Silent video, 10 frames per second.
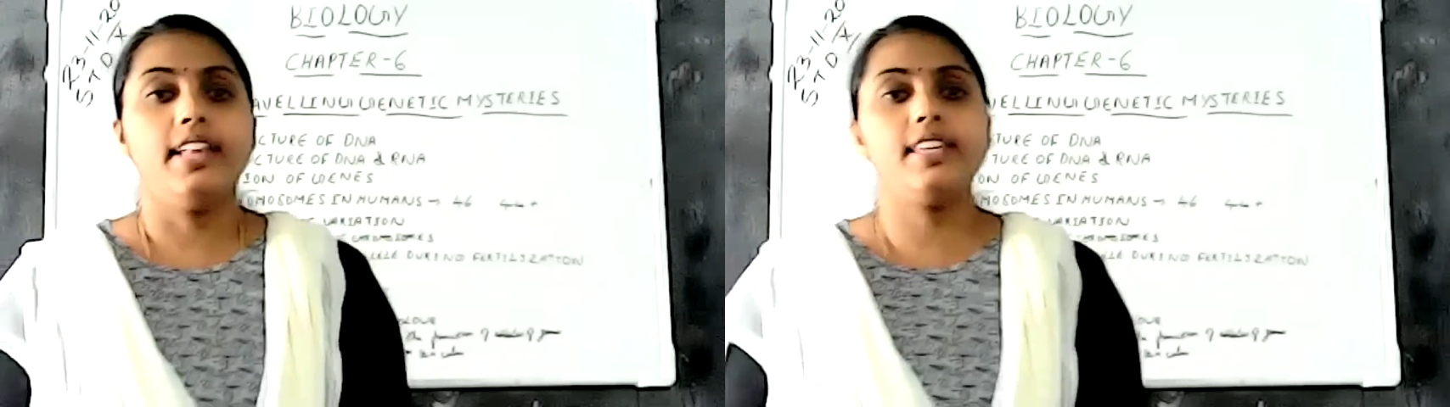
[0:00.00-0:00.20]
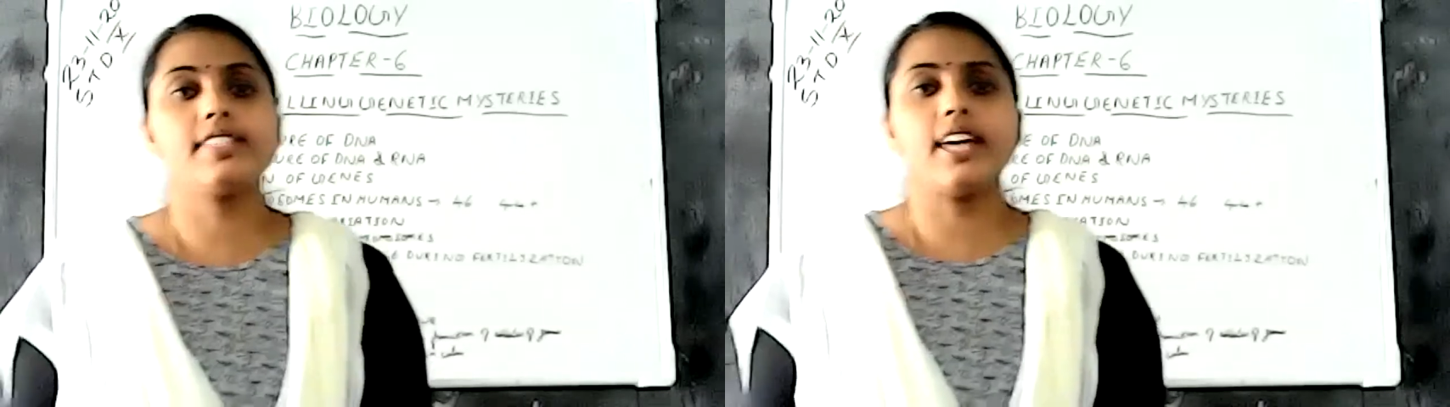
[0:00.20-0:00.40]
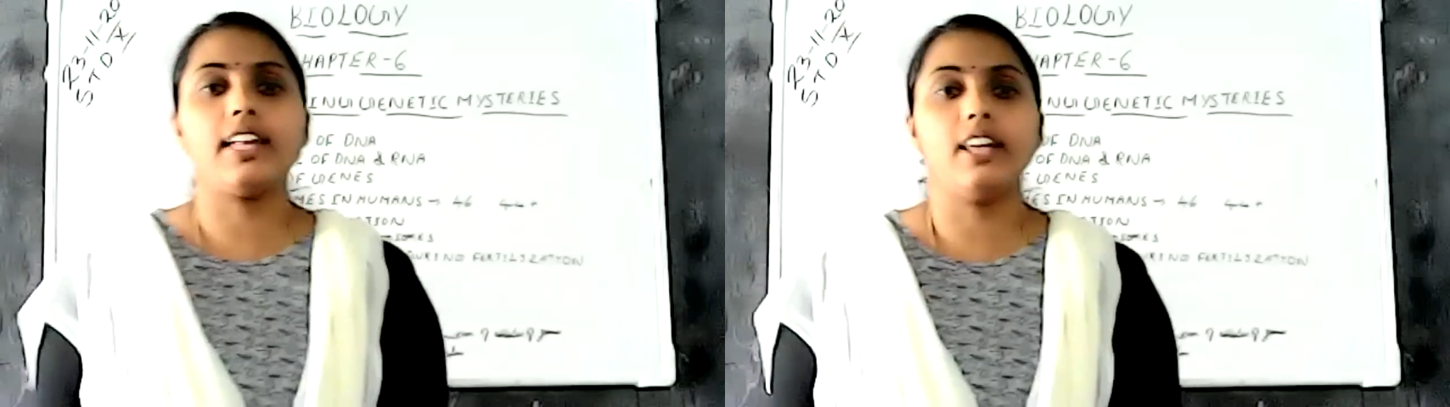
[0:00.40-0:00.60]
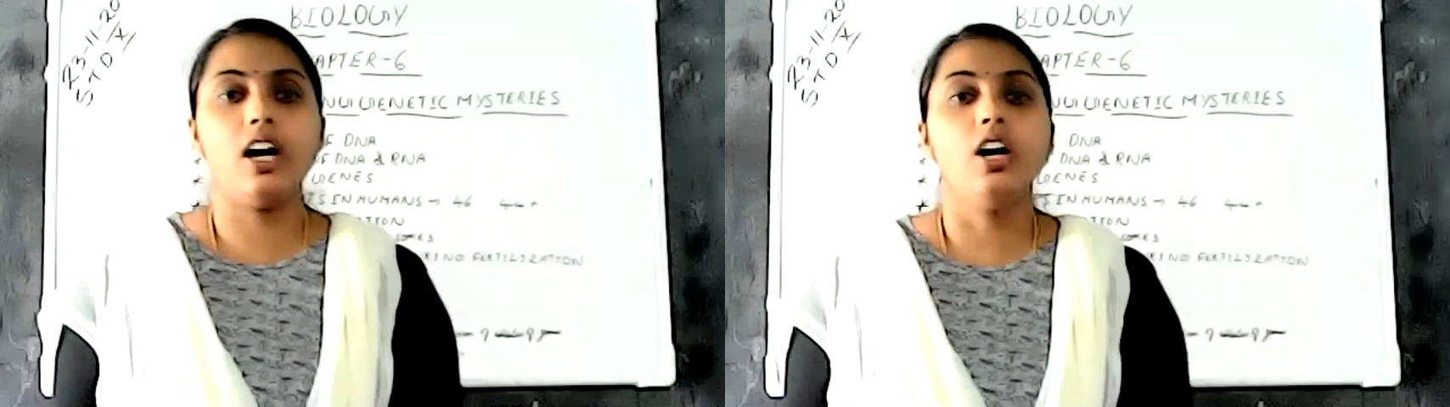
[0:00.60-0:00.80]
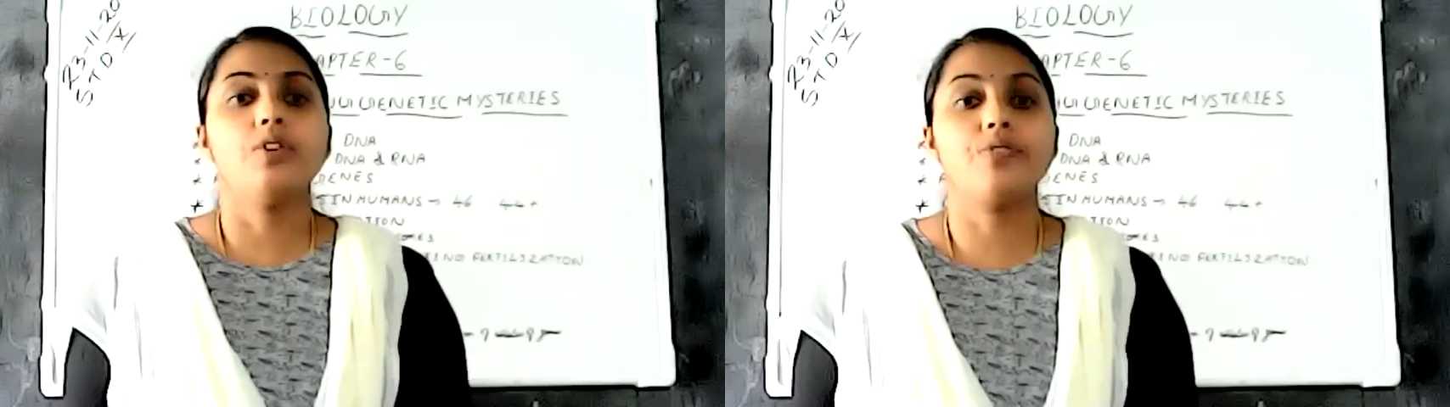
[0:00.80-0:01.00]
These are
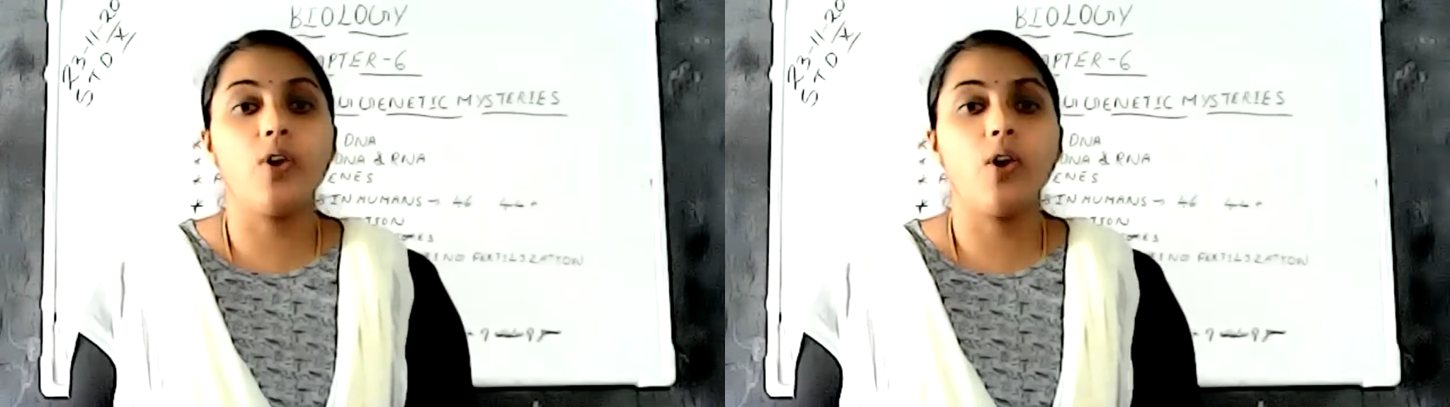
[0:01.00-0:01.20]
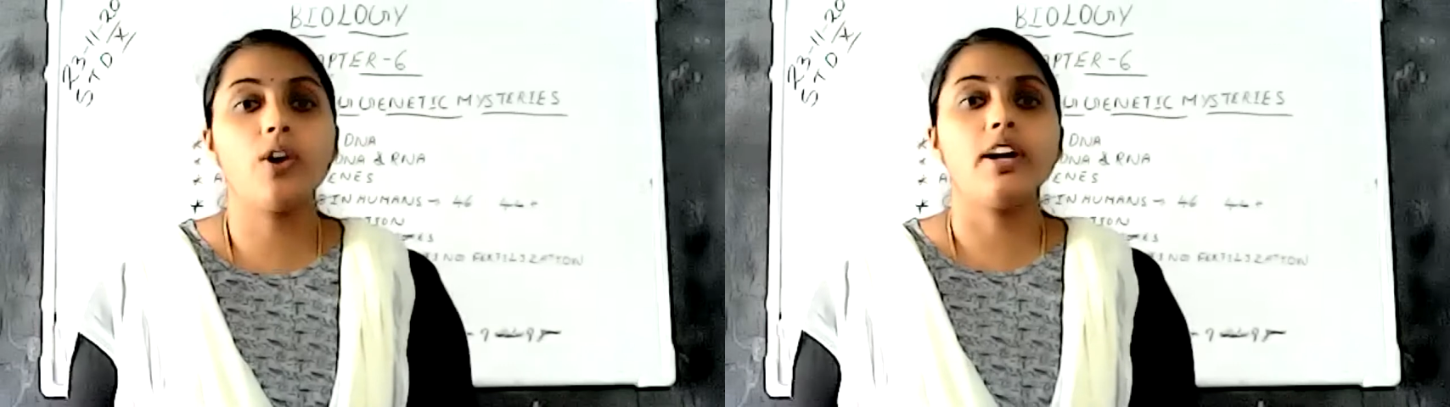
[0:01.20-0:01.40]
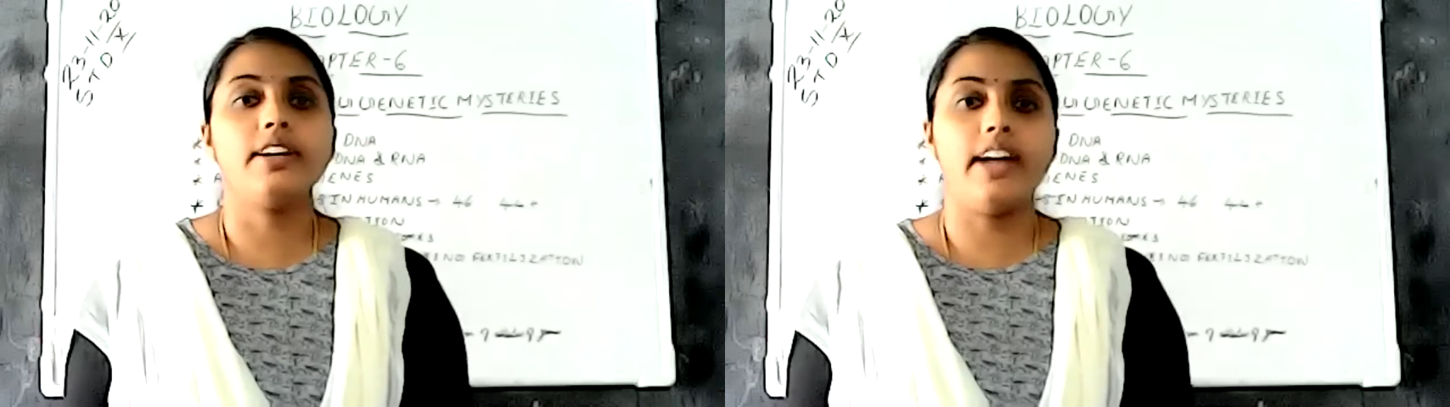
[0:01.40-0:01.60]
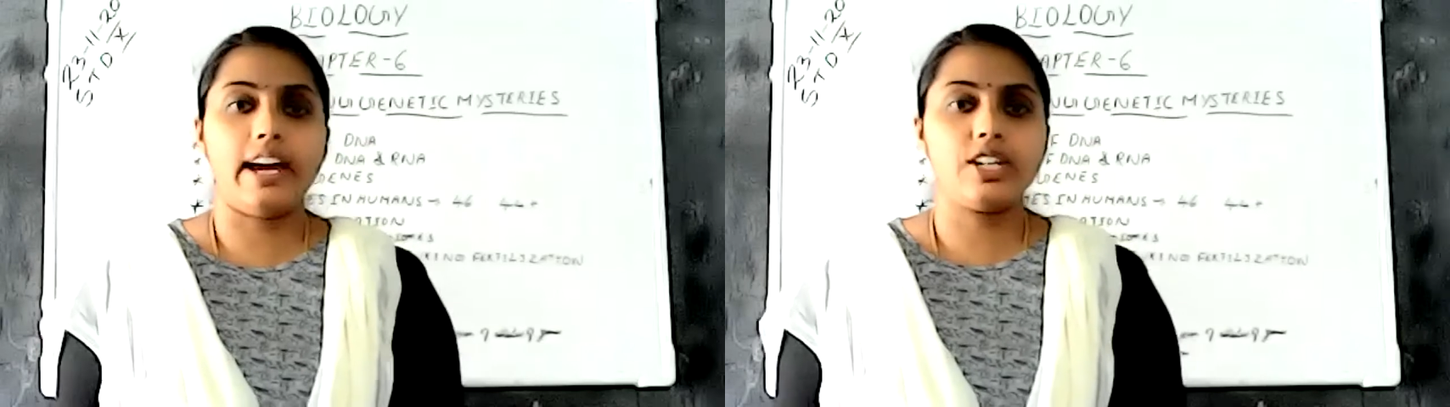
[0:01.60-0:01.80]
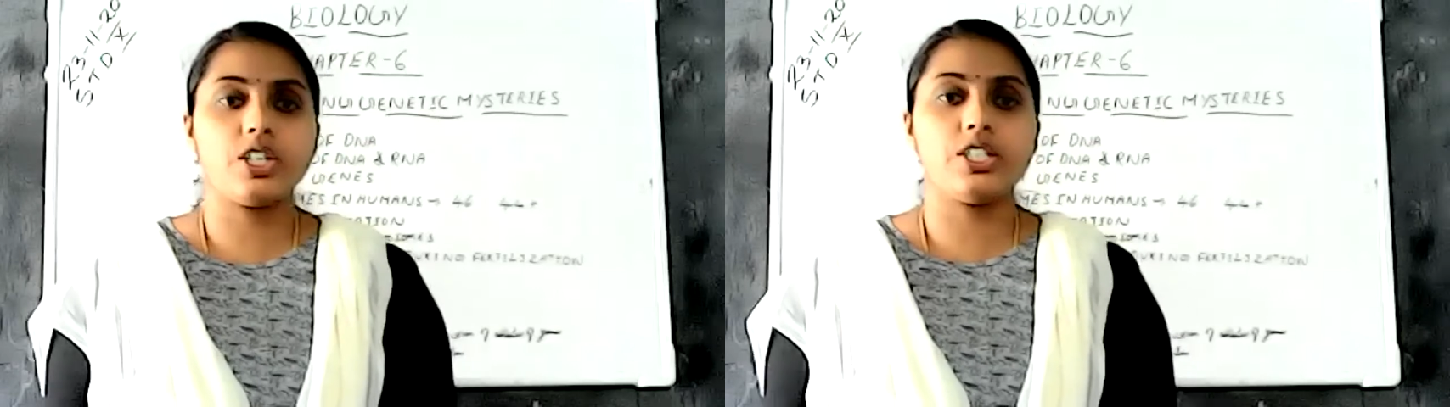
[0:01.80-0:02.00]
the 4
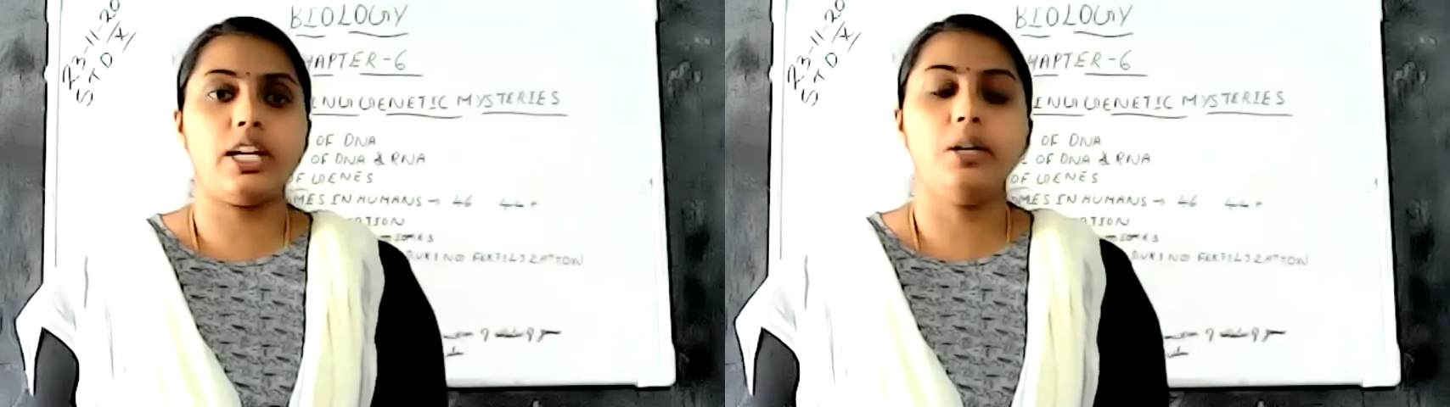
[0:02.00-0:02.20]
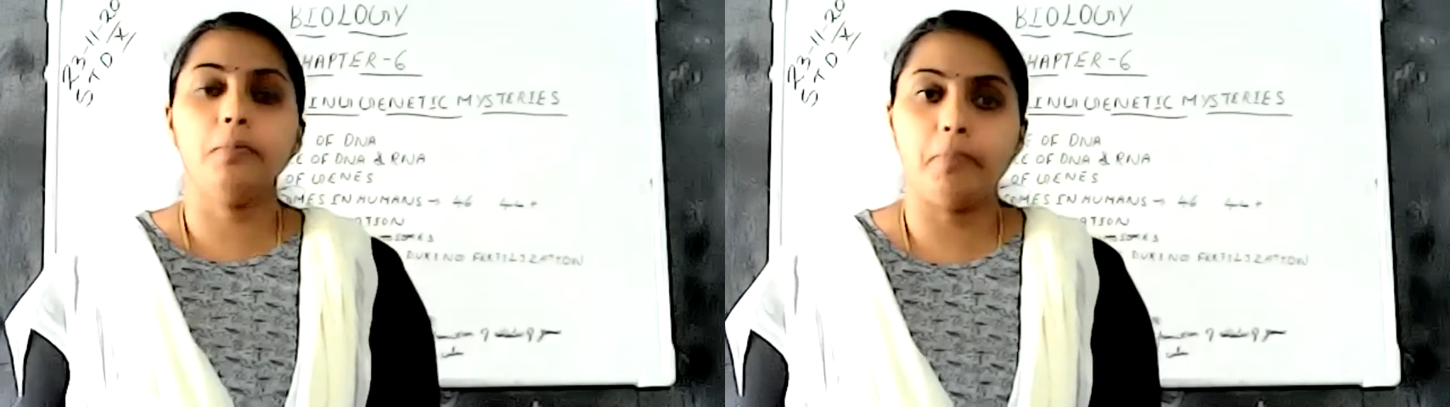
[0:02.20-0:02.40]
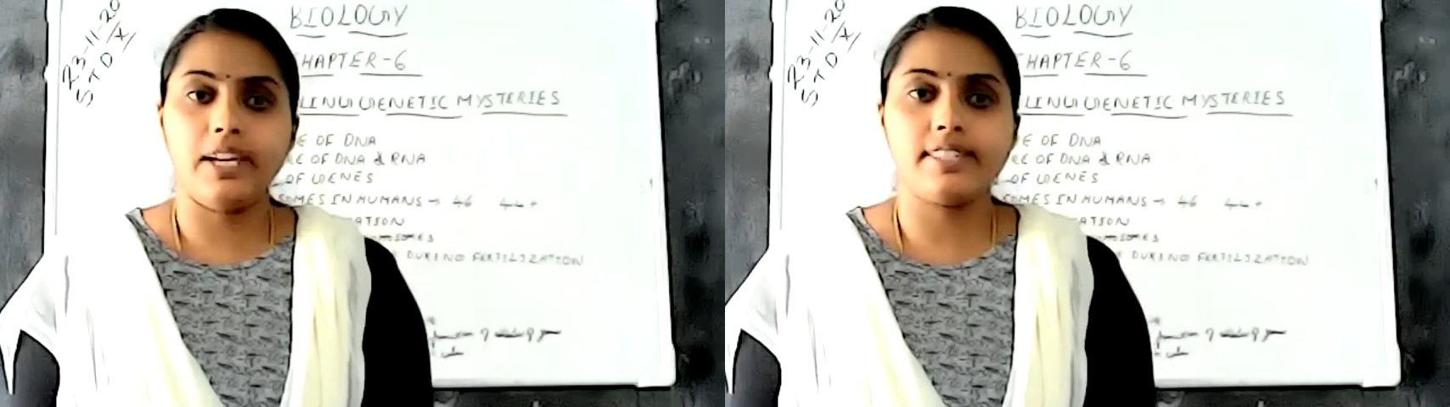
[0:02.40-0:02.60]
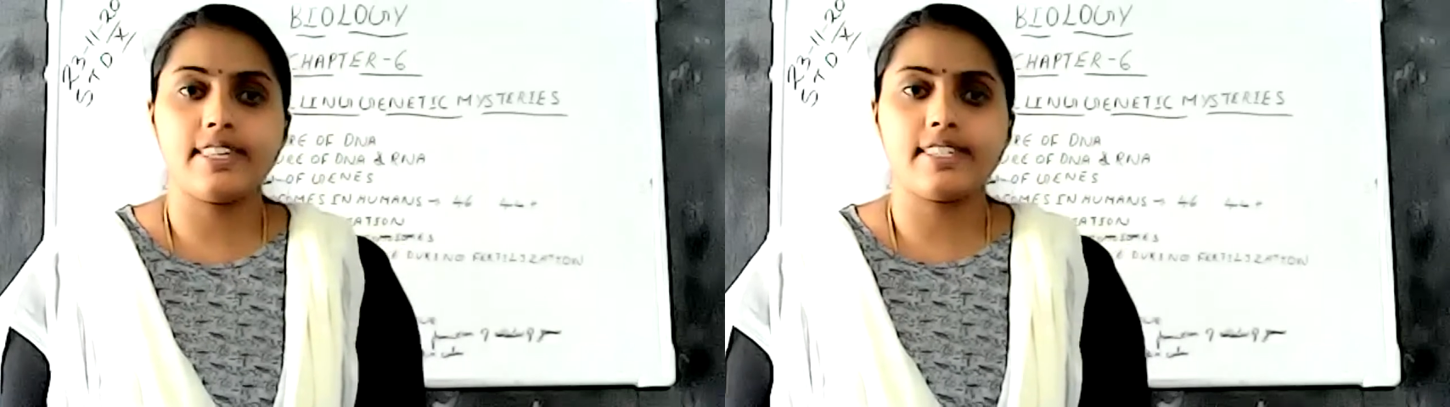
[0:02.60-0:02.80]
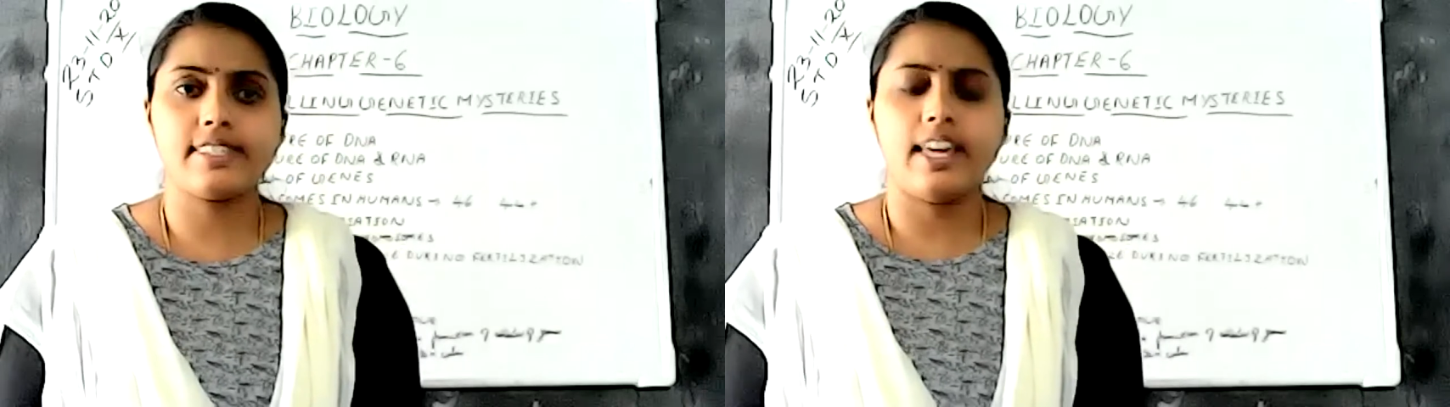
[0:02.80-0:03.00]
nitrogen
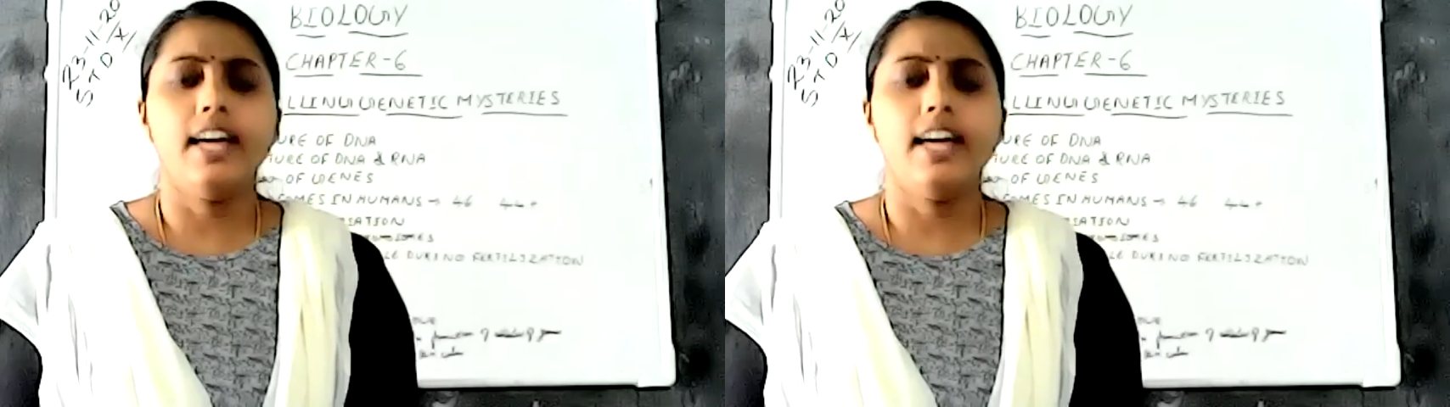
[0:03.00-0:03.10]
bases.